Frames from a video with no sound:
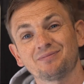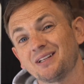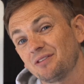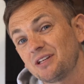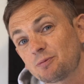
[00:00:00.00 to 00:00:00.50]

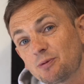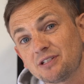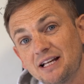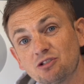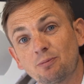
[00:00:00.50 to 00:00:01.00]
Now this
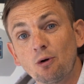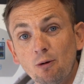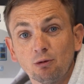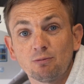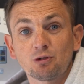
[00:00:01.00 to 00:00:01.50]
presents a
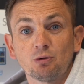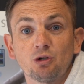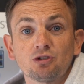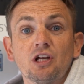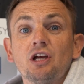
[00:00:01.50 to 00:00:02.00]
problem to
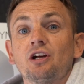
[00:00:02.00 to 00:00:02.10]
us